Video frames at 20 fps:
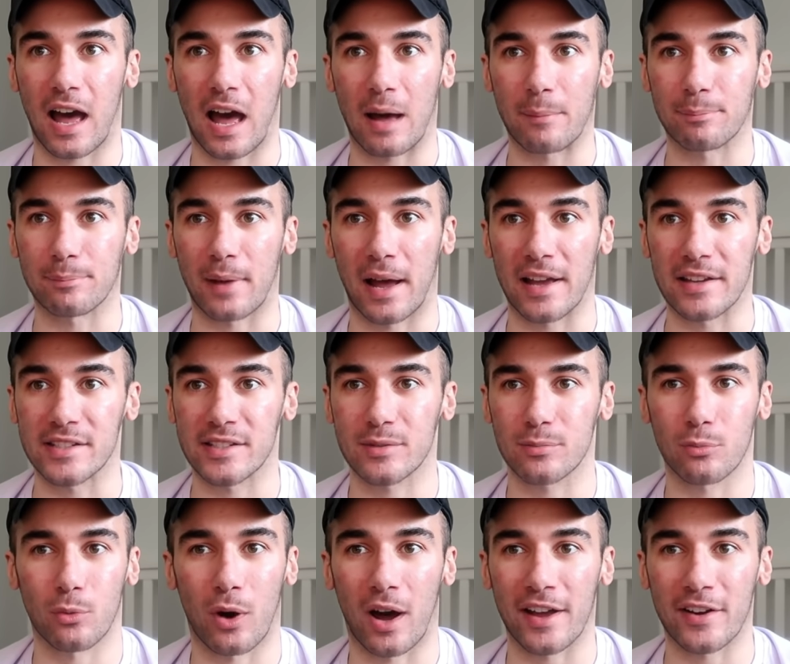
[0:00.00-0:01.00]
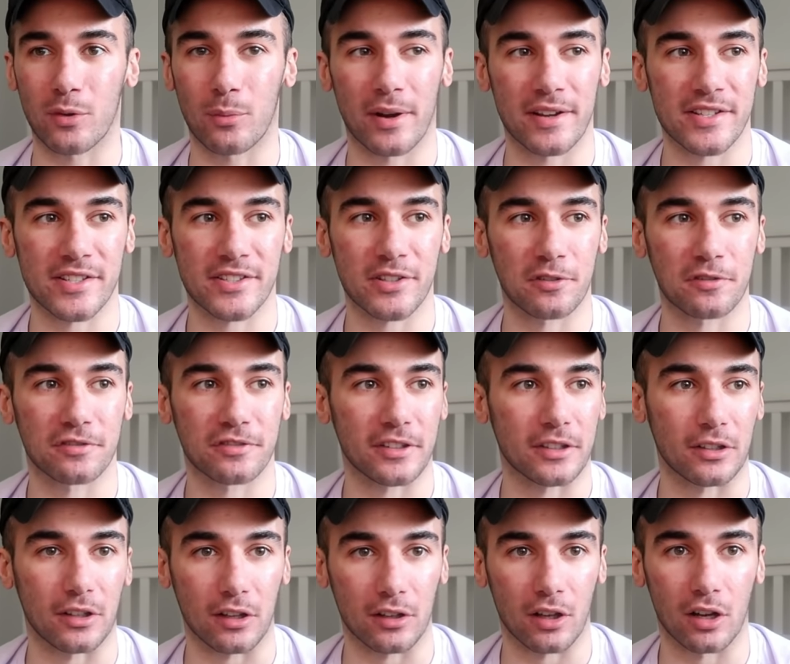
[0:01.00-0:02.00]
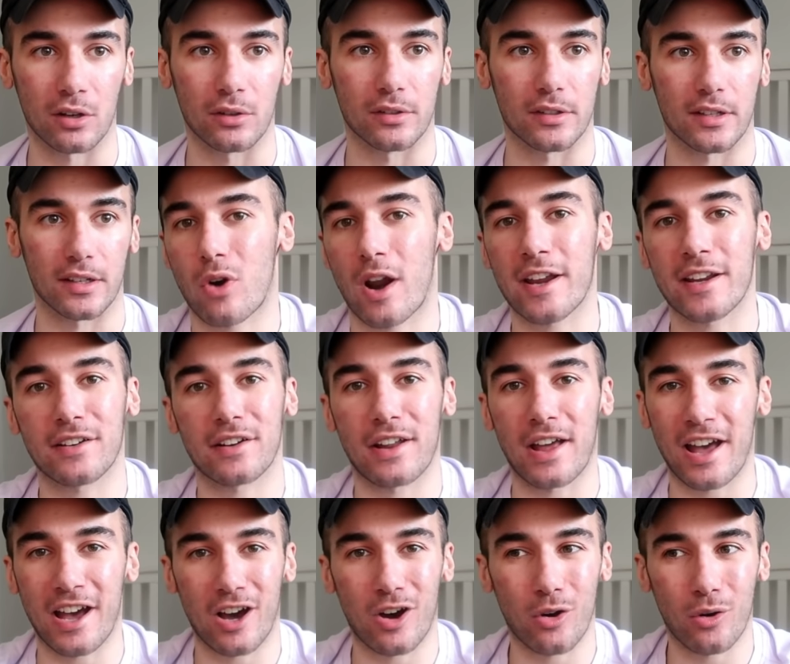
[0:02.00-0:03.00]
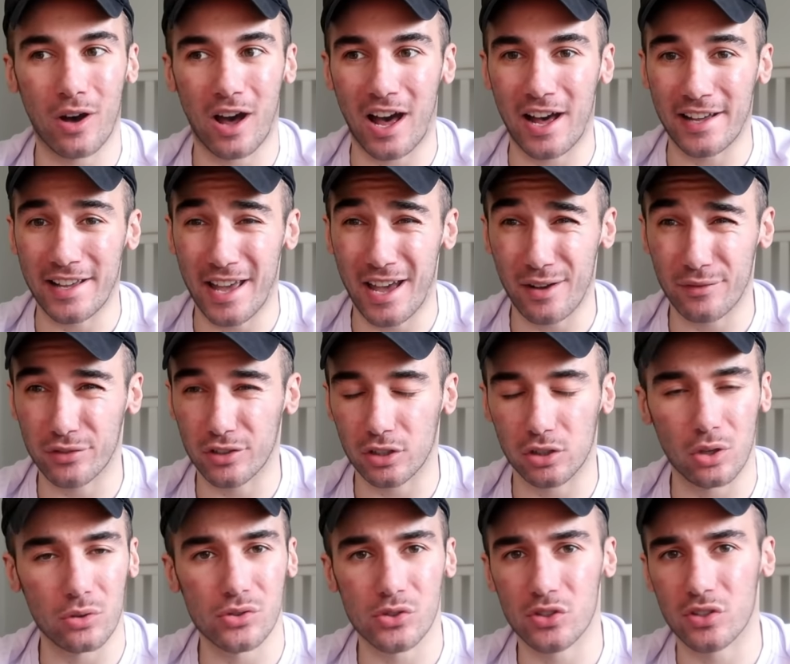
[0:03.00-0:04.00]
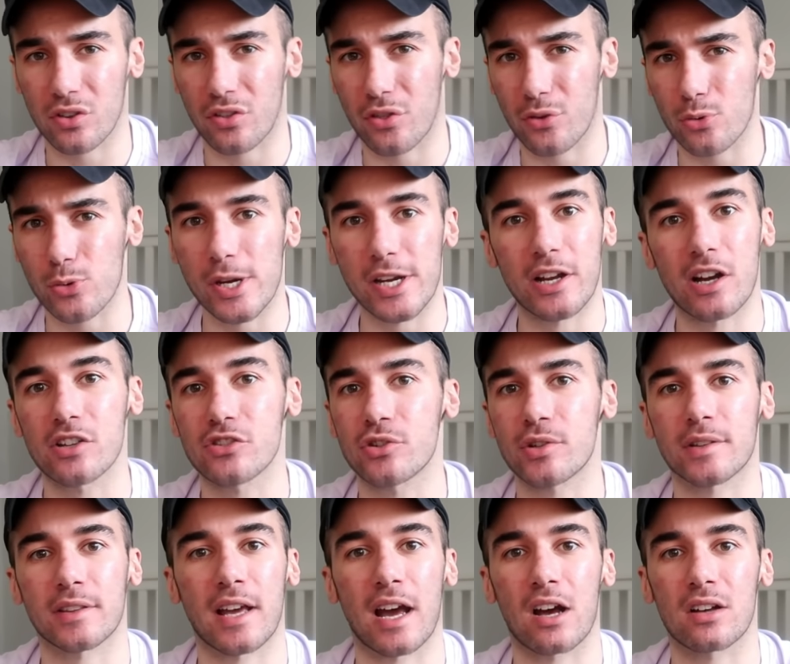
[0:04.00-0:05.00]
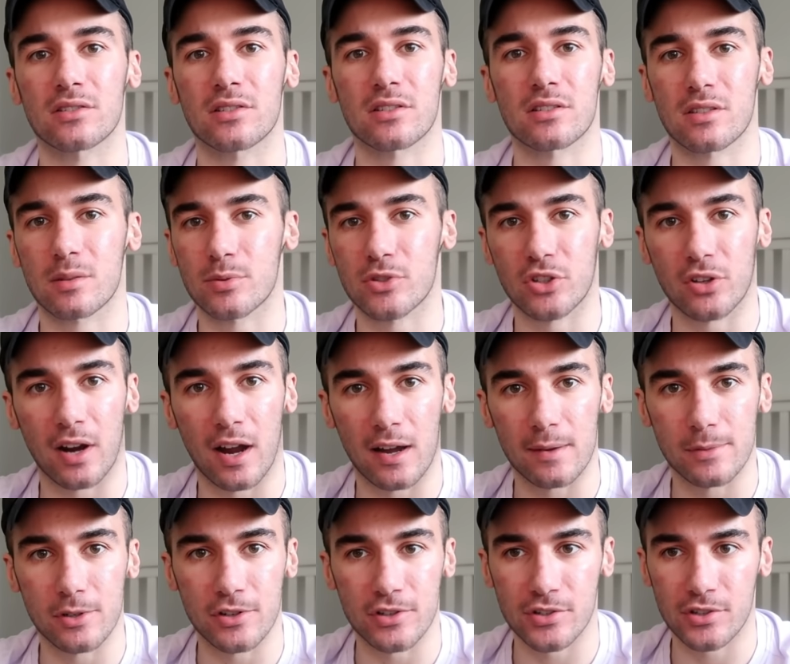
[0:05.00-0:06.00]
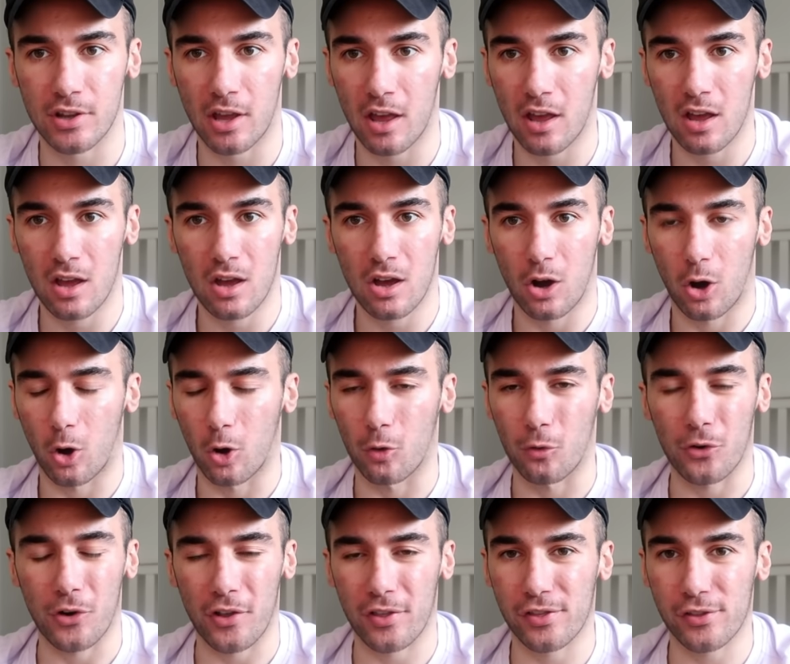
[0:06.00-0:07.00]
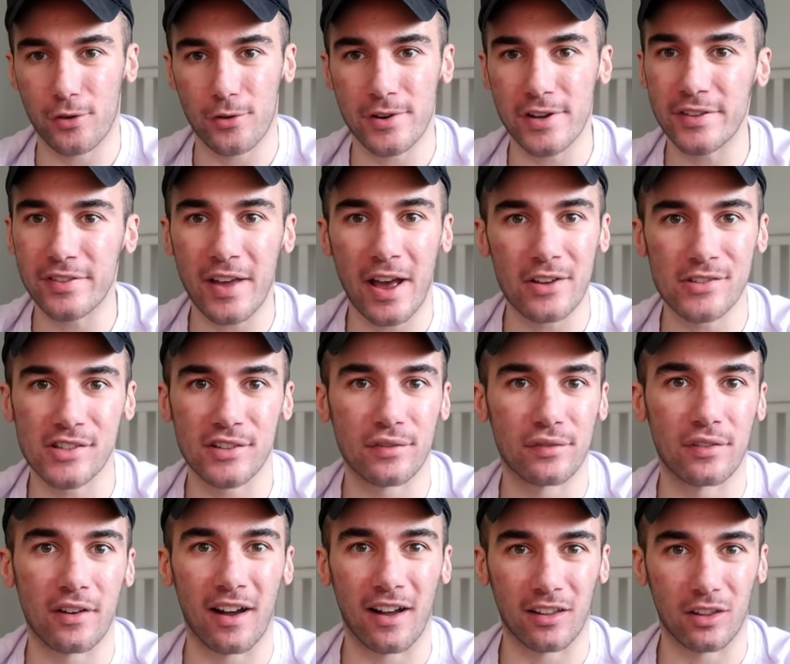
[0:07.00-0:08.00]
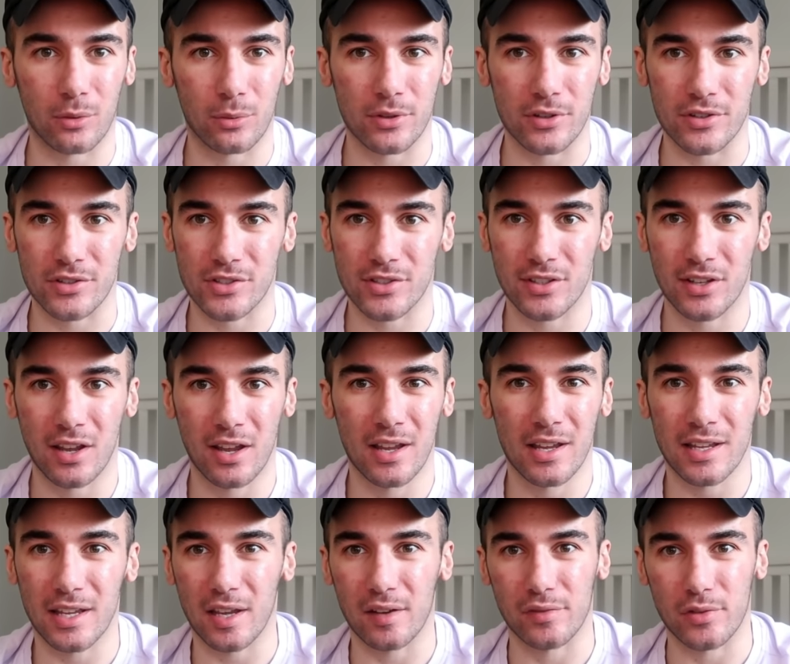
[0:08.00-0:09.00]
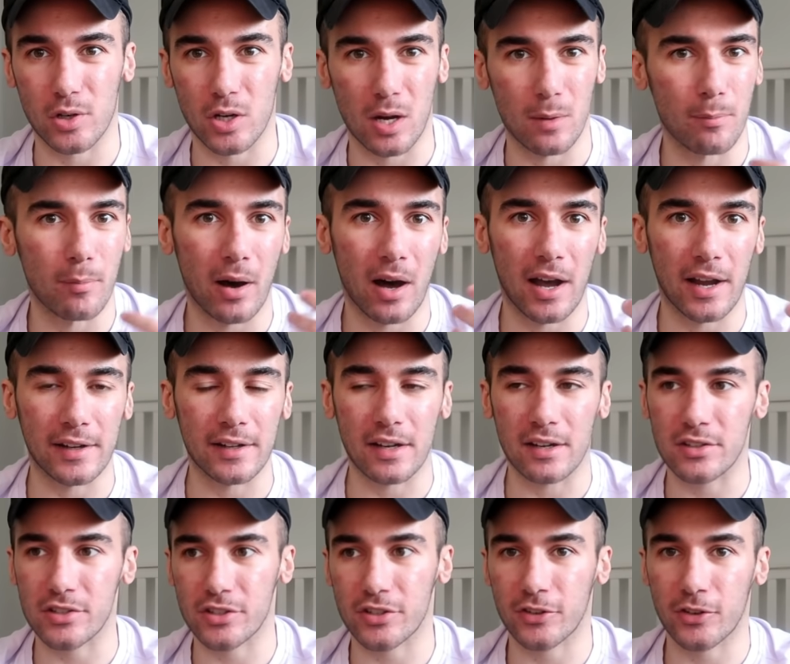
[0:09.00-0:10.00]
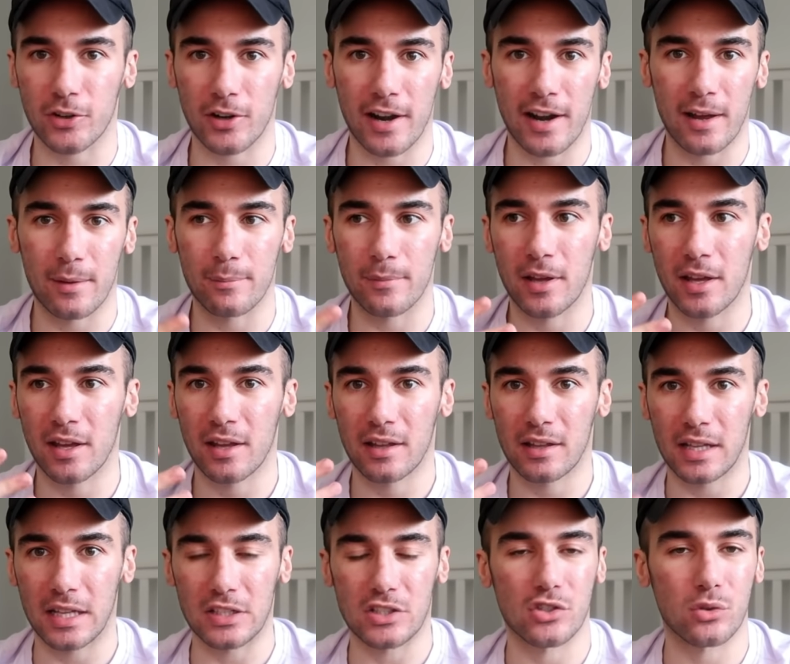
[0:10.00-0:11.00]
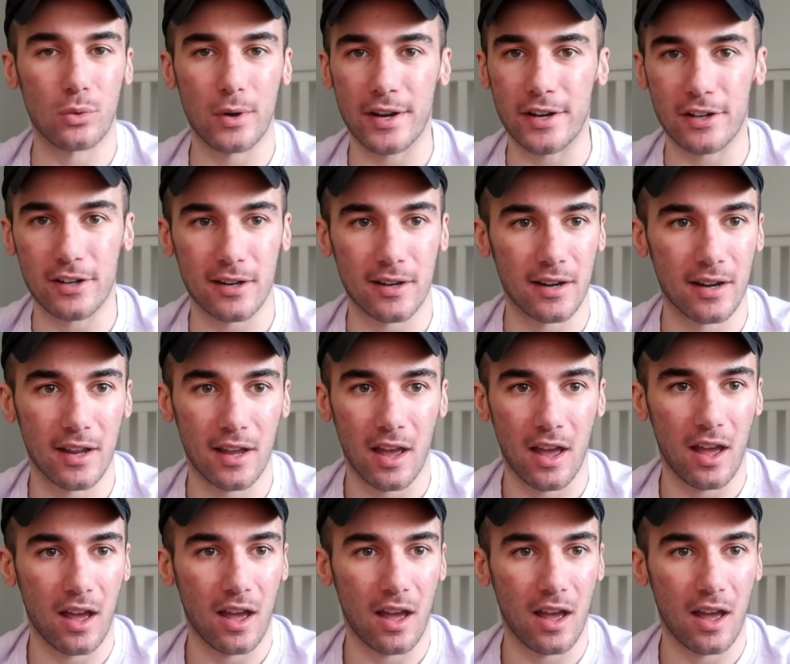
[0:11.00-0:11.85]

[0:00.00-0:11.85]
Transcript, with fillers: um, I, why do I still feel alone? Right now, I have close to 300,000 subscribers, over 30,000 followers if you combine Instagram and Twitter.